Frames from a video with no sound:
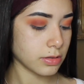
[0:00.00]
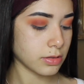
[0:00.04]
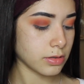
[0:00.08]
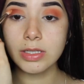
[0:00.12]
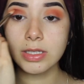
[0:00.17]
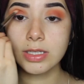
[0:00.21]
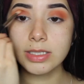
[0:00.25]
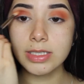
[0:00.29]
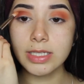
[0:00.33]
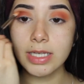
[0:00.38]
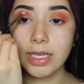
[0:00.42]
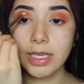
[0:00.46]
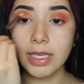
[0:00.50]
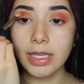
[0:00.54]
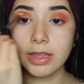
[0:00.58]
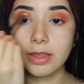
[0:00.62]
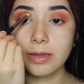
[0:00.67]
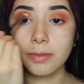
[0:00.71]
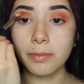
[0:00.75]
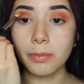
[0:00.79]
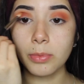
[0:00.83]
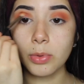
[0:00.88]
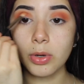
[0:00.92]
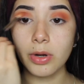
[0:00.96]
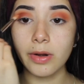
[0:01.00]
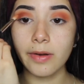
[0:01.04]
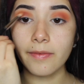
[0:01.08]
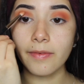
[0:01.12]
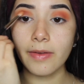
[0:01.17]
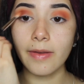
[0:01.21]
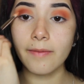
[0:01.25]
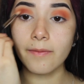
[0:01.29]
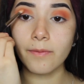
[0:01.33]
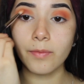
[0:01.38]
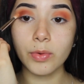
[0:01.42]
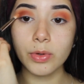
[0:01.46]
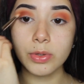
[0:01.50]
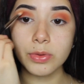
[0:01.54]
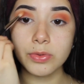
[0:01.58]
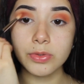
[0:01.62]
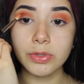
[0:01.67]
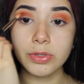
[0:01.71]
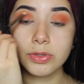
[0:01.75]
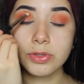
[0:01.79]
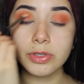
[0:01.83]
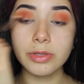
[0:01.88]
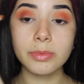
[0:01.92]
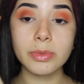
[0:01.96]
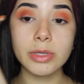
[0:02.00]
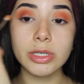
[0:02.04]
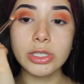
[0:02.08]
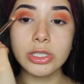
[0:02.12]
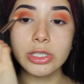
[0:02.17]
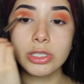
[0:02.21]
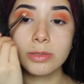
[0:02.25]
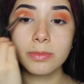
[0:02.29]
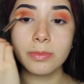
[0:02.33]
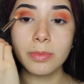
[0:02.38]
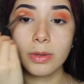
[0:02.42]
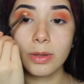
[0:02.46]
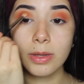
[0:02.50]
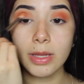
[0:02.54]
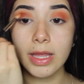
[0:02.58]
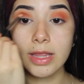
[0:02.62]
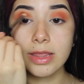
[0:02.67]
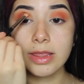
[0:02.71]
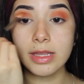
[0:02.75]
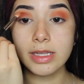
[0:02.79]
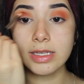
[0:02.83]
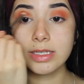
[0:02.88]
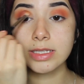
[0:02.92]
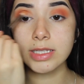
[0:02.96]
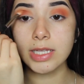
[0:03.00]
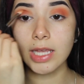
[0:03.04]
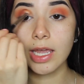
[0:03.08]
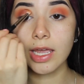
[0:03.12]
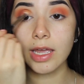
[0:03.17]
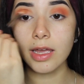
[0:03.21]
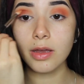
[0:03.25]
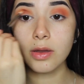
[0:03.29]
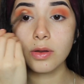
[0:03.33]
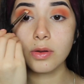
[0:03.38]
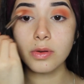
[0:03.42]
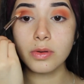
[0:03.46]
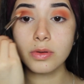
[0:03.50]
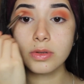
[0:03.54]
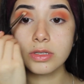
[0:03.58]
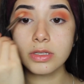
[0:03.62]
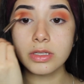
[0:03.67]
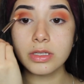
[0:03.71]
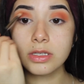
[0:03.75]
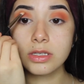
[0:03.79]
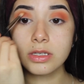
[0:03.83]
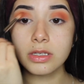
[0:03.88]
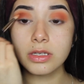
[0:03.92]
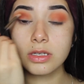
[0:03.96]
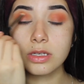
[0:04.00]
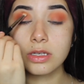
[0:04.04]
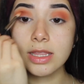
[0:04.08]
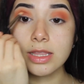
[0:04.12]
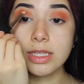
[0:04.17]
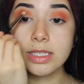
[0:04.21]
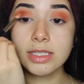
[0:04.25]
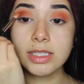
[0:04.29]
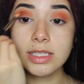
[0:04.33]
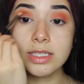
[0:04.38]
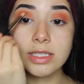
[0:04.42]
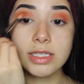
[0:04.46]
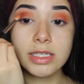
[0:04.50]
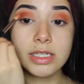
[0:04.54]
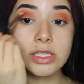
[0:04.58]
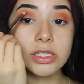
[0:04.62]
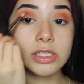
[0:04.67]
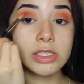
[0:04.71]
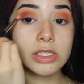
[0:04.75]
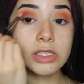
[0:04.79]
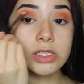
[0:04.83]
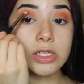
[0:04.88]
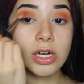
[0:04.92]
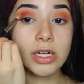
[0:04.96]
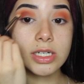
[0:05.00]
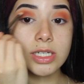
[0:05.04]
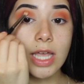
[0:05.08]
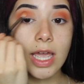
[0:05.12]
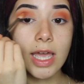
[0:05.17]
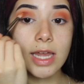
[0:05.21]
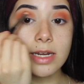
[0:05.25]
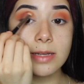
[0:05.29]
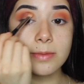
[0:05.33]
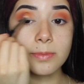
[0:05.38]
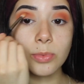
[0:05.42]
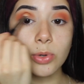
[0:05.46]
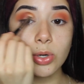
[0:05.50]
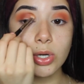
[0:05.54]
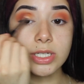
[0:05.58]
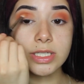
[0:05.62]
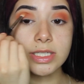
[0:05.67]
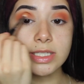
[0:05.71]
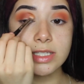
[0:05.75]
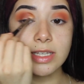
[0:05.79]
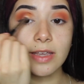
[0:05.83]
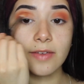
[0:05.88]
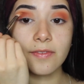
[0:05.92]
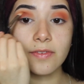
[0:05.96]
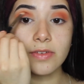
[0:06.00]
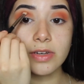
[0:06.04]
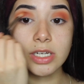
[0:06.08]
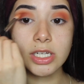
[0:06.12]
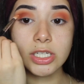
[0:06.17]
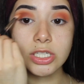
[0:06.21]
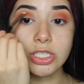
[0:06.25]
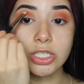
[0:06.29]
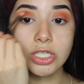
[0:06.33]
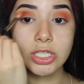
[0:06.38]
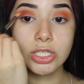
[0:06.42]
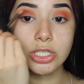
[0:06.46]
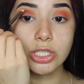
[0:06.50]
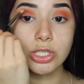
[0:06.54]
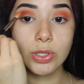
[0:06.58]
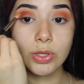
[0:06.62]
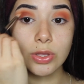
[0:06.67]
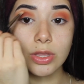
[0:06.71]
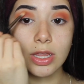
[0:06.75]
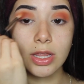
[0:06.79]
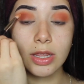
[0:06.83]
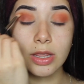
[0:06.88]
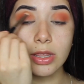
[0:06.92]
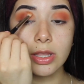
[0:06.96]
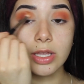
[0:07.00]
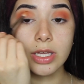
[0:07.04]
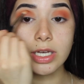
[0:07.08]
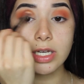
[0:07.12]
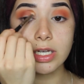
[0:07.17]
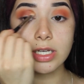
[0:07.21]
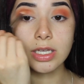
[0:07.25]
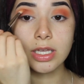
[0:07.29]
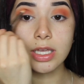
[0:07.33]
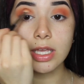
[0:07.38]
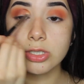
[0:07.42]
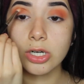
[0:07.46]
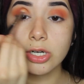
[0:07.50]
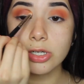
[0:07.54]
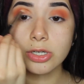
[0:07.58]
So then taking the Morphe M433 brush to blend this out. This is going to just start adding more definition to the look.